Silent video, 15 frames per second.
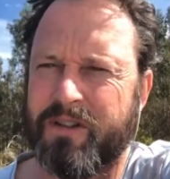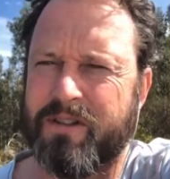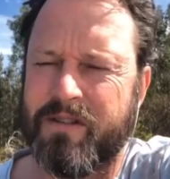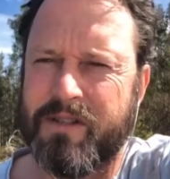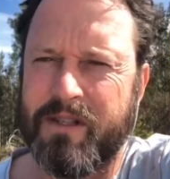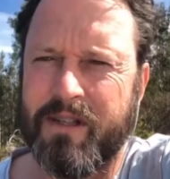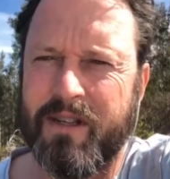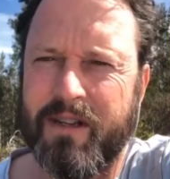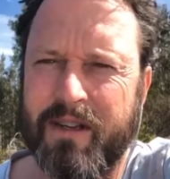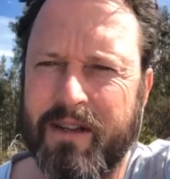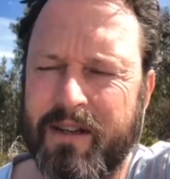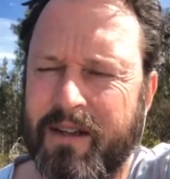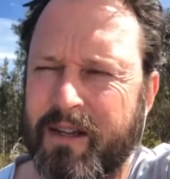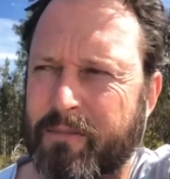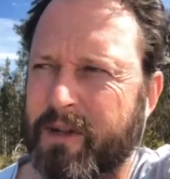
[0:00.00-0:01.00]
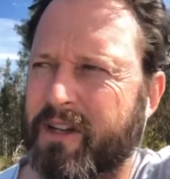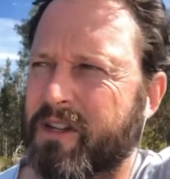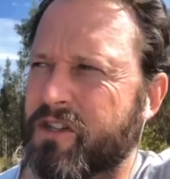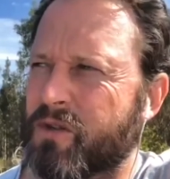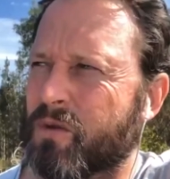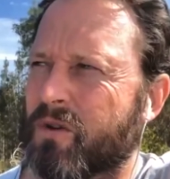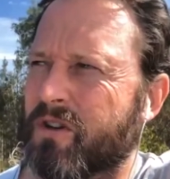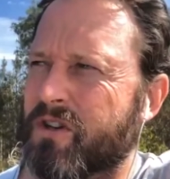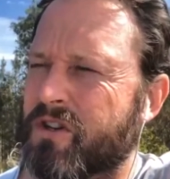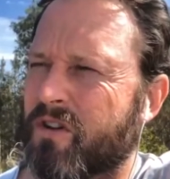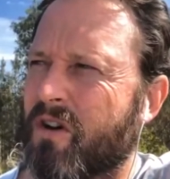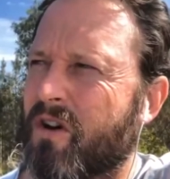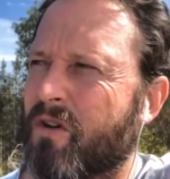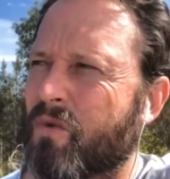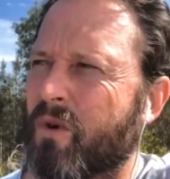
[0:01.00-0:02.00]
literacy because you'll
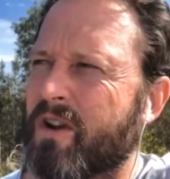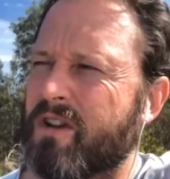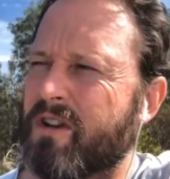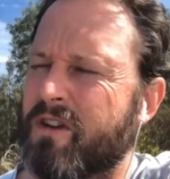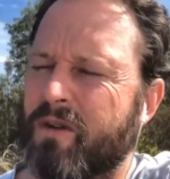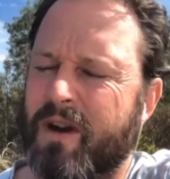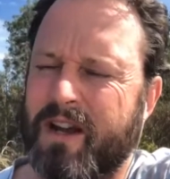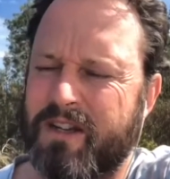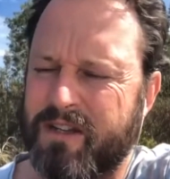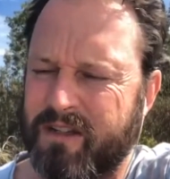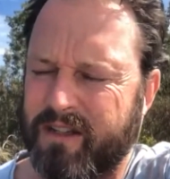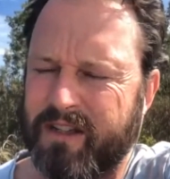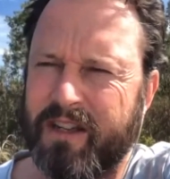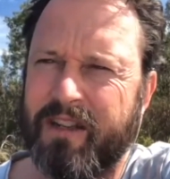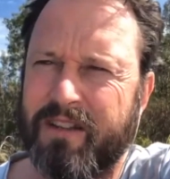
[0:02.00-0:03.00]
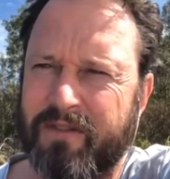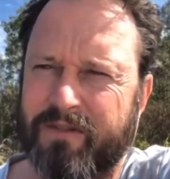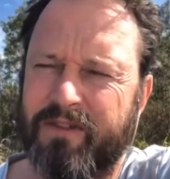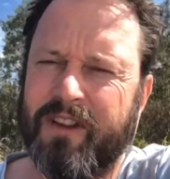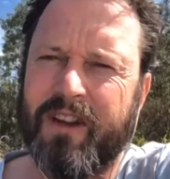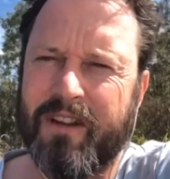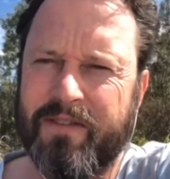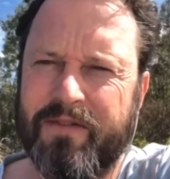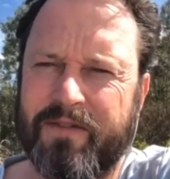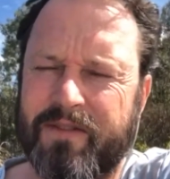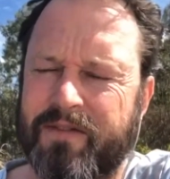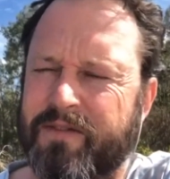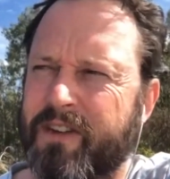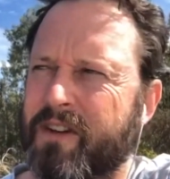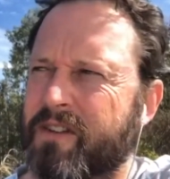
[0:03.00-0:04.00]
control when you actually need to fear.
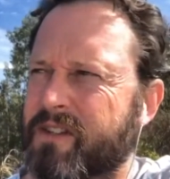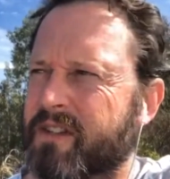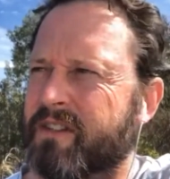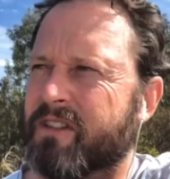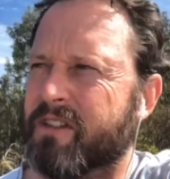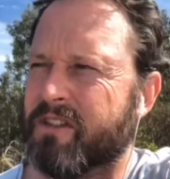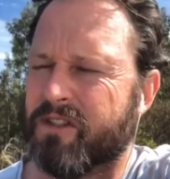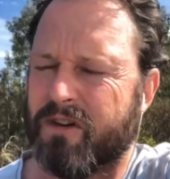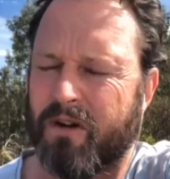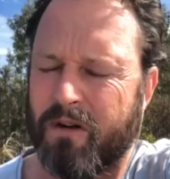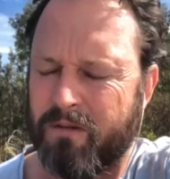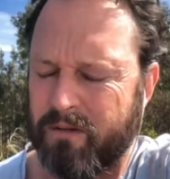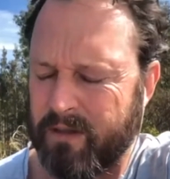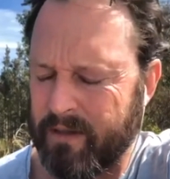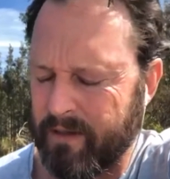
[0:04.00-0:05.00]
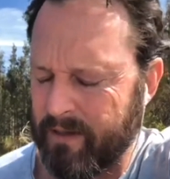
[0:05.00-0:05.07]
Fear is linked to control.